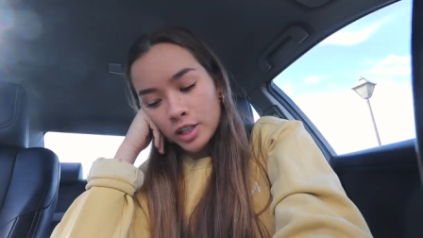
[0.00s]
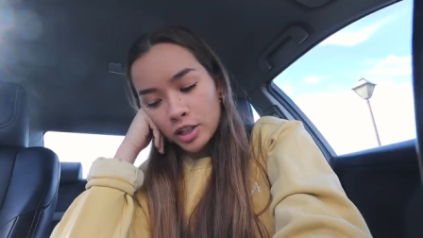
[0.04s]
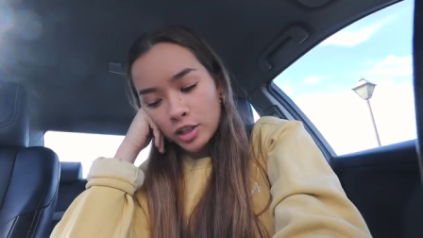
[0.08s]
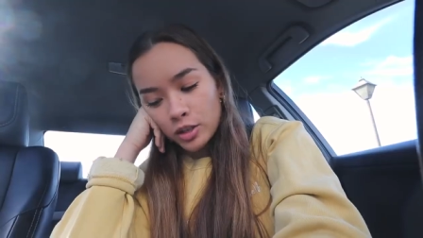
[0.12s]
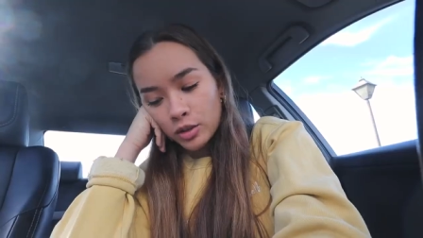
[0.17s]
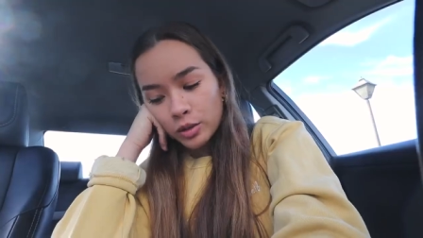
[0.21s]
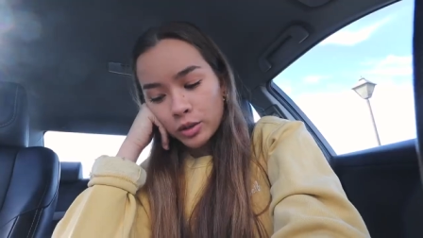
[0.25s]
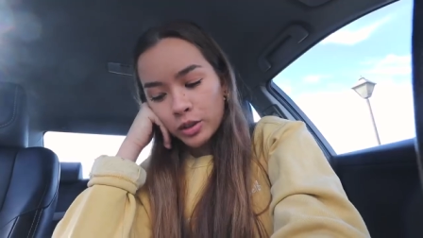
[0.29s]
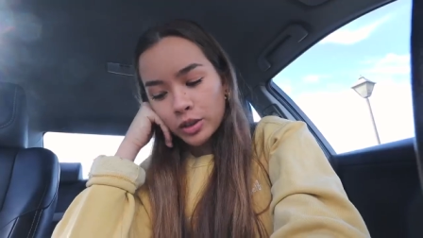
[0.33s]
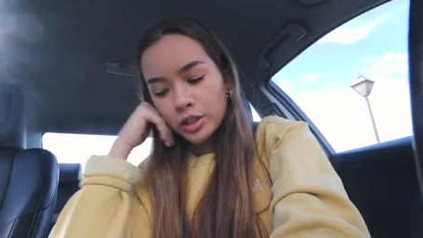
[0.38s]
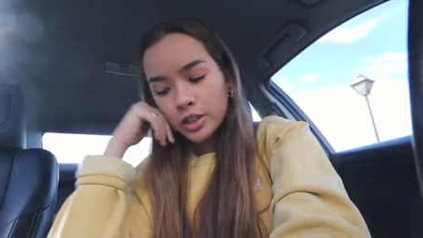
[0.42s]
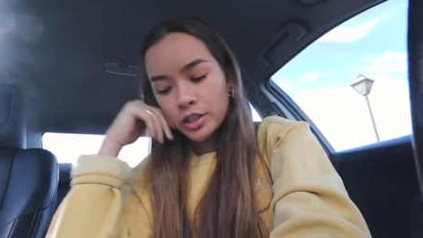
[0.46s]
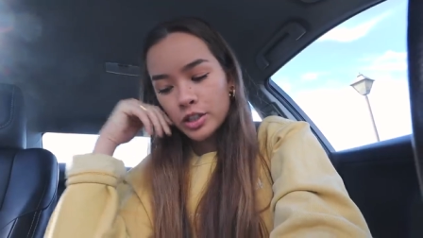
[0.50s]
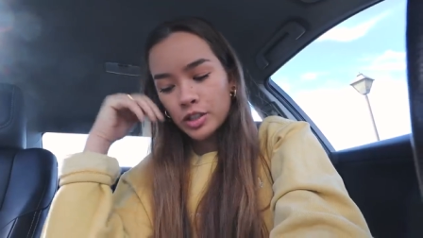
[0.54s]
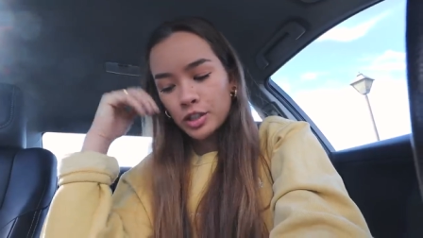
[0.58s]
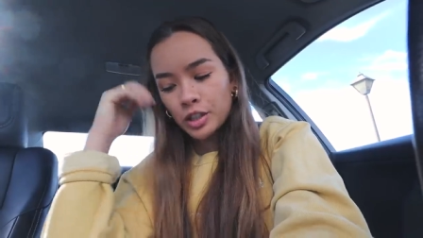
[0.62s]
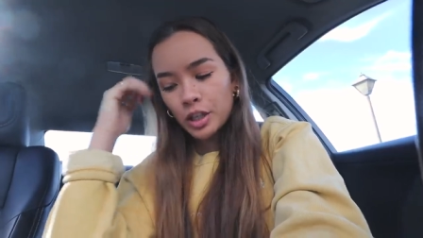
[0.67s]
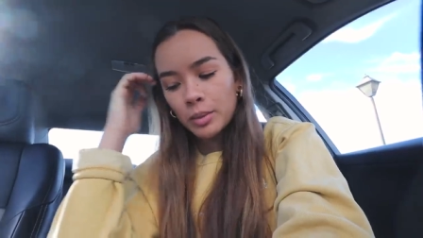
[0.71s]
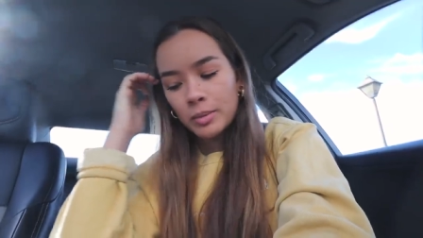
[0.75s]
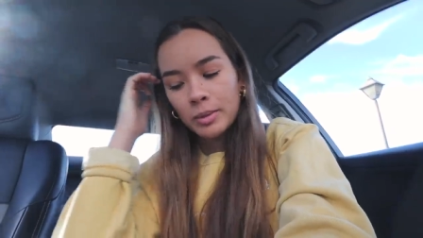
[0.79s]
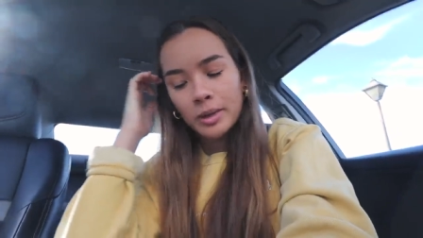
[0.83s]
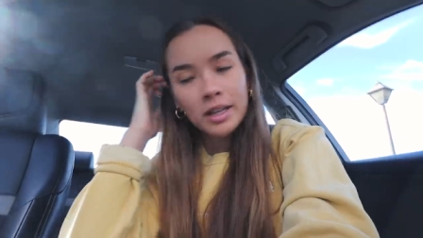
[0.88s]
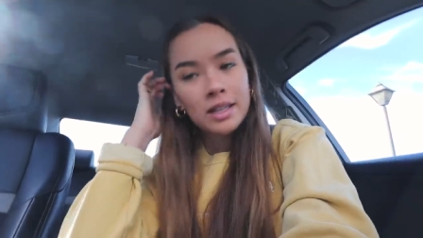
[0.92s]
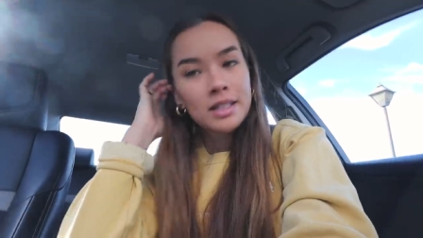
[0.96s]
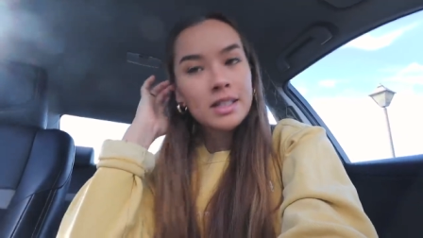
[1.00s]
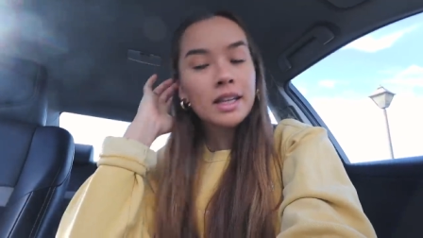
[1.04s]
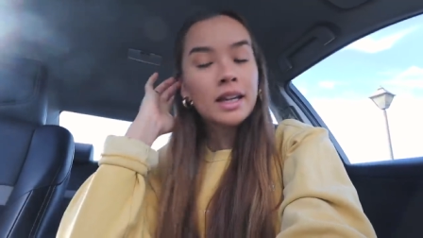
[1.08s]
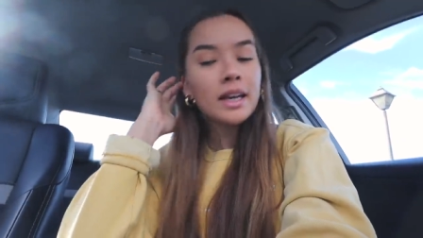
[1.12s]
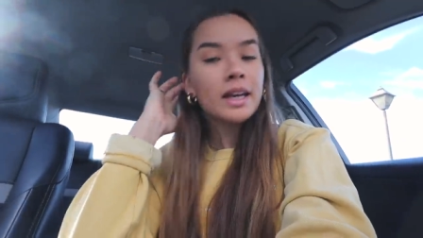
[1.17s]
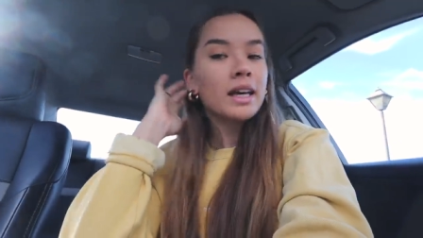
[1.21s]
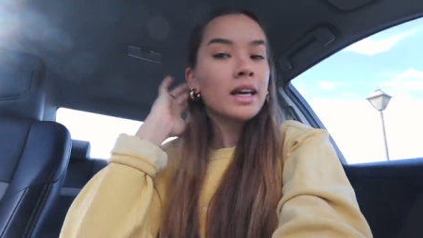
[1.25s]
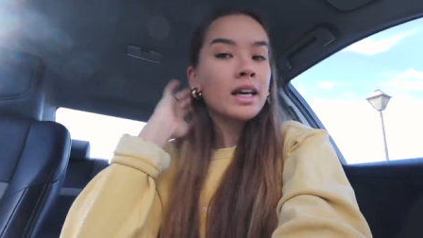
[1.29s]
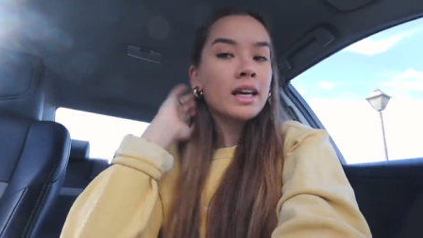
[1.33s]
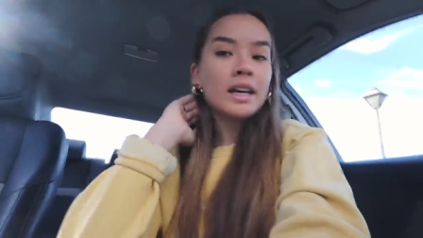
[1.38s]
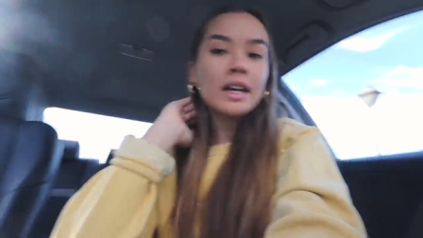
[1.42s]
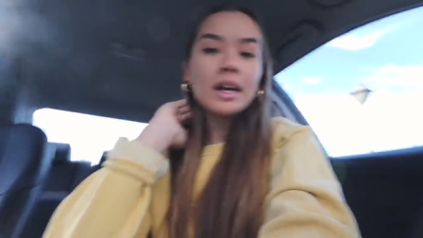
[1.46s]
just ordered Starbucks
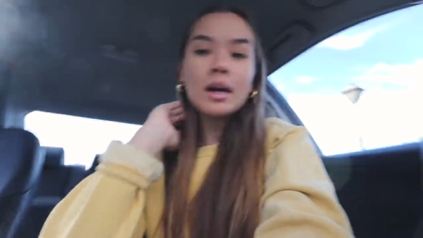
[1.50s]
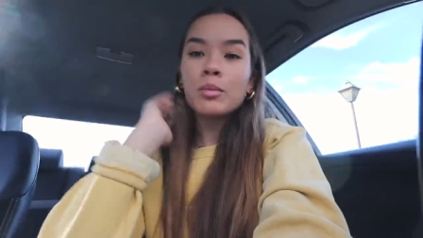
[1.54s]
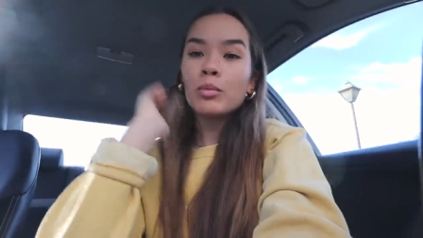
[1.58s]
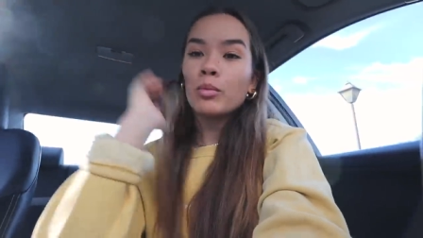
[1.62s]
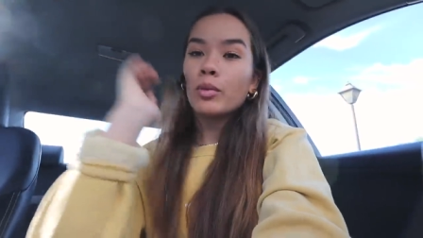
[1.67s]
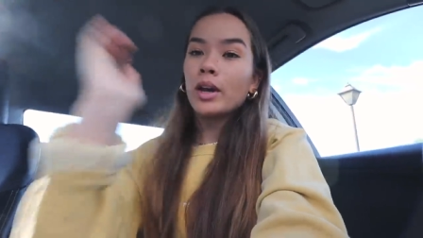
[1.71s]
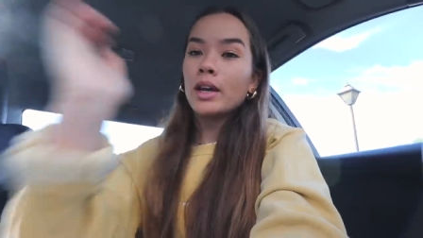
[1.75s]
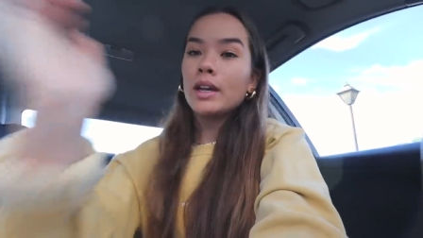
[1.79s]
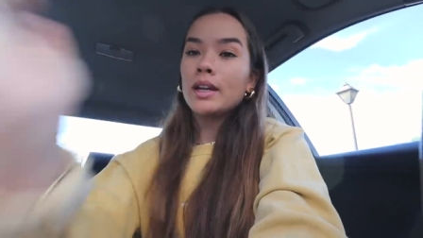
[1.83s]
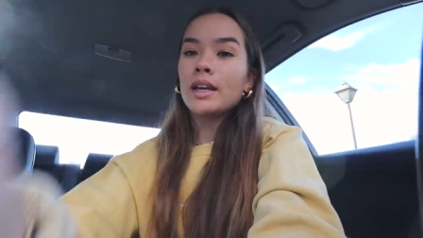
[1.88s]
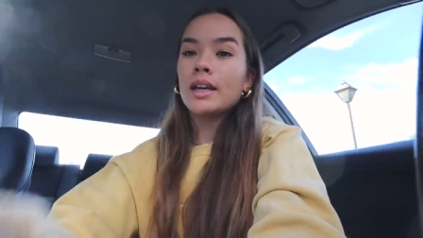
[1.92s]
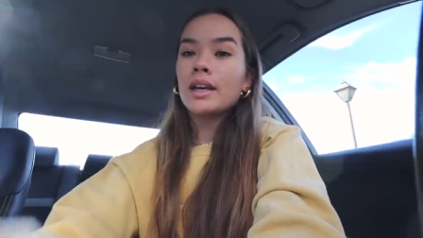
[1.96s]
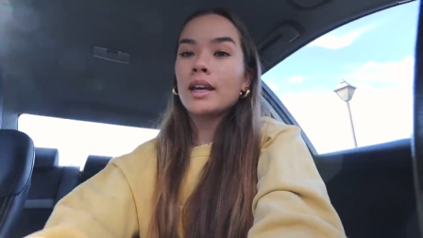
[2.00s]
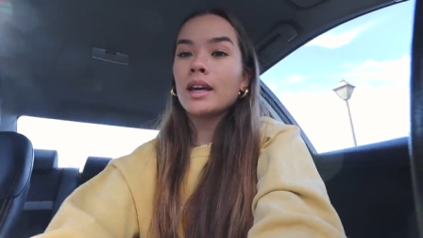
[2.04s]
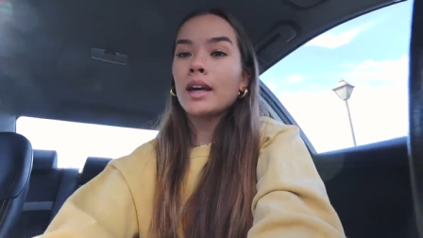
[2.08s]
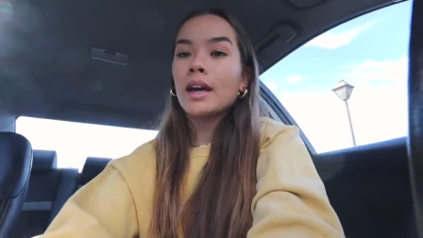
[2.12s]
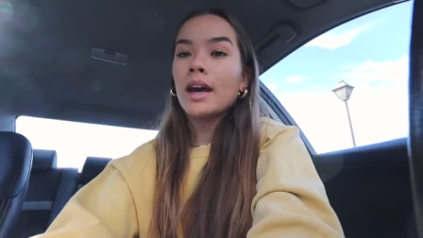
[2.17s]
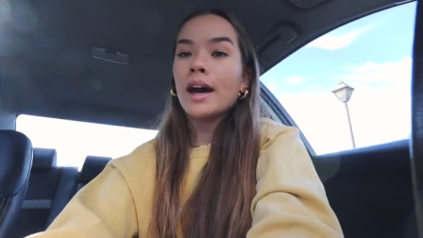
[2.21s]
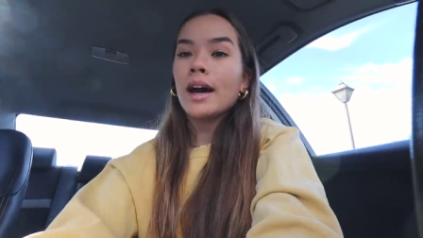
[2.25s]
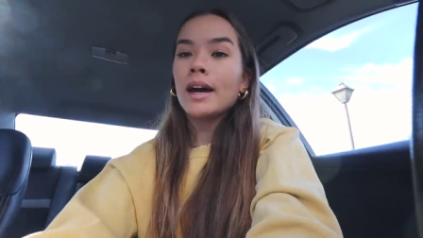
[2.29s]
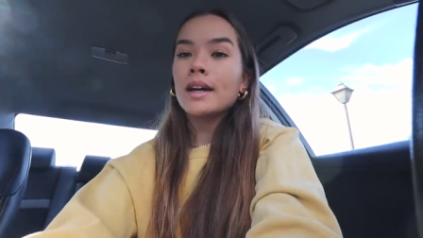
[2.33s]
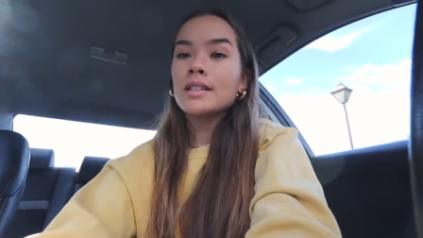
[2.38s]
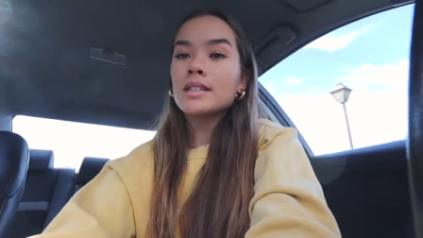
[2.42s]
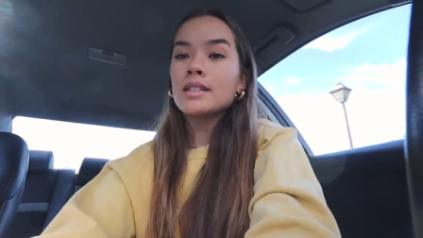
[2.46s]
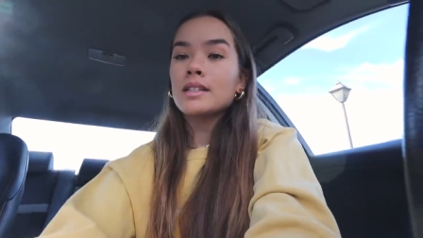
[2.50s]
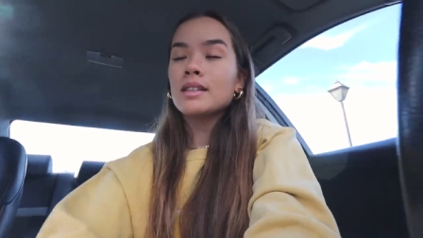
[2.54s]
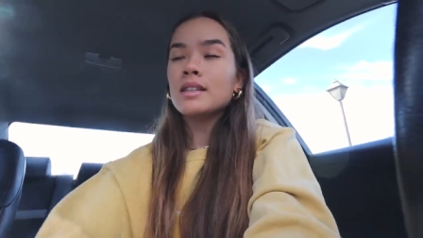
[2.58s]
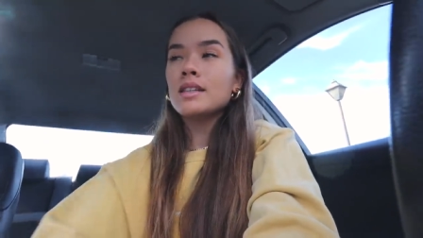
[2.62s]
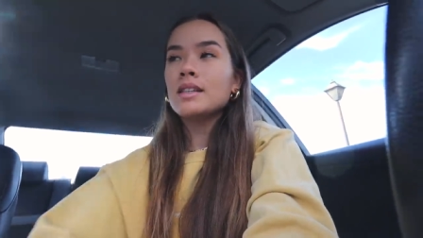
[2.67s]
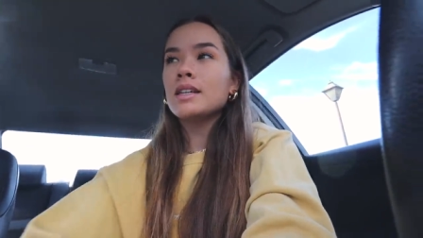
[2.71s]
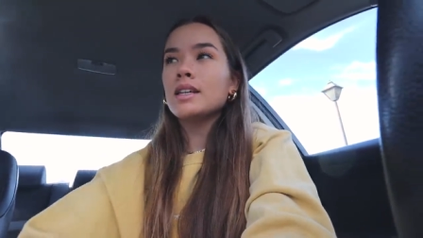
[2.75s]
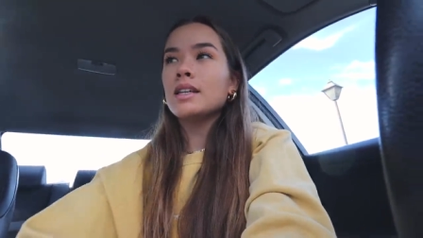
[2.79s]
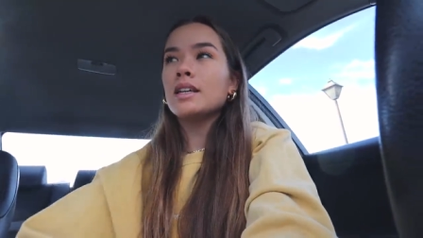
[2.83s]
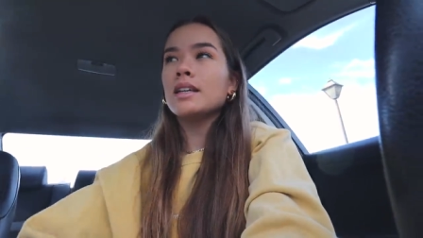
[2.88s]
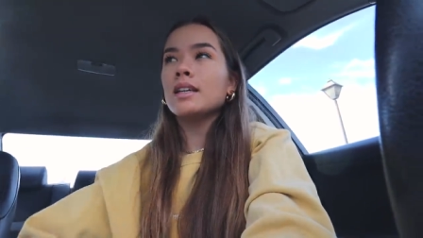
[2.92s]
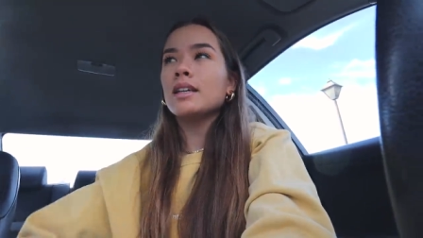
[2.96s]
and I'm waiting at
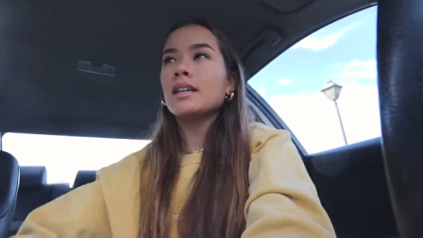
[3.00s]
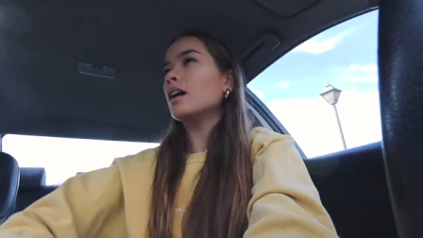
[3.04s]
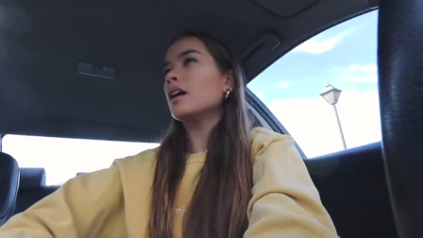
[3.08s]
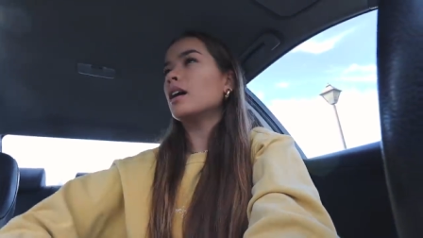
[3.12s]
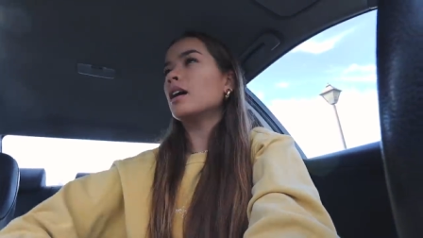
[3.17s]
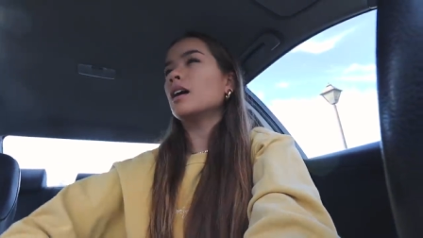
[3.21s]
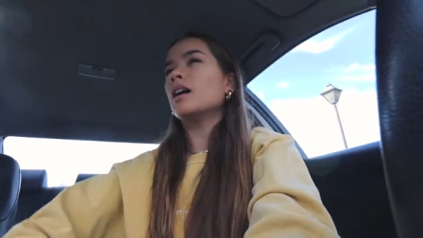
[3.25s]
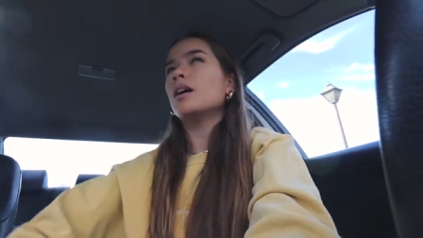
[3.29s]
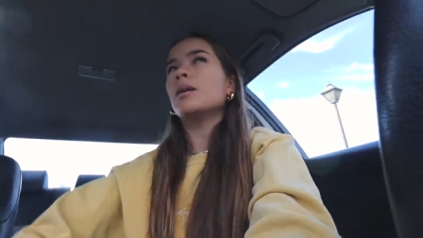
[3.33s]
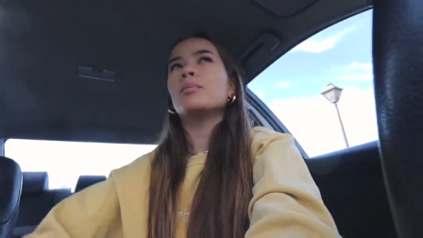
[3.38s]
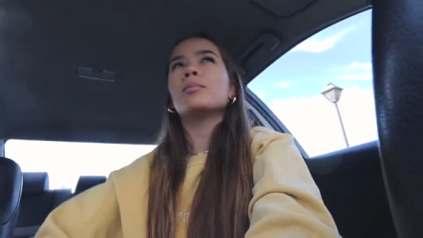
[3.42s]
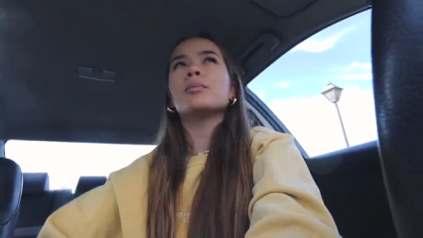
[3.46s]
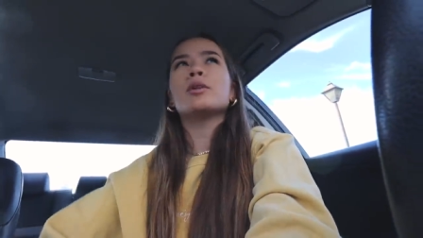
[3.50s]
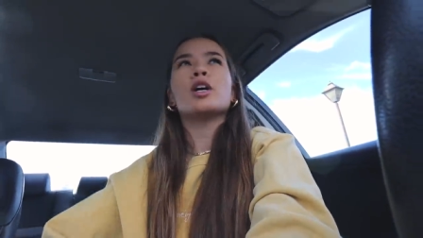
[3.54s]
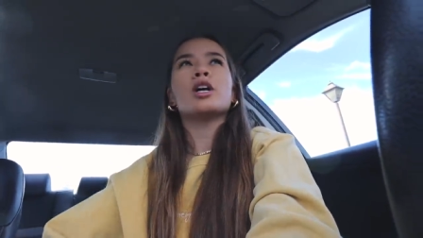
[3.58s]
the um,